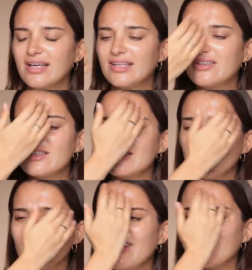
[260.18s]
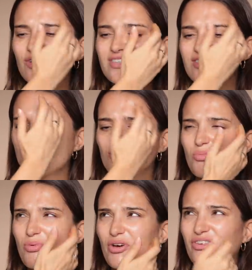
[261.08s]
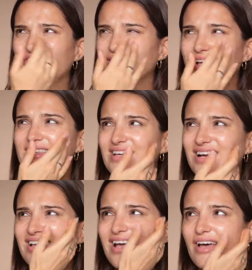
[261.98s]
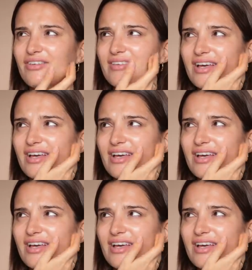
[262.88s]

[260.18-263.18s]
It doesn't have like a super exactly heavy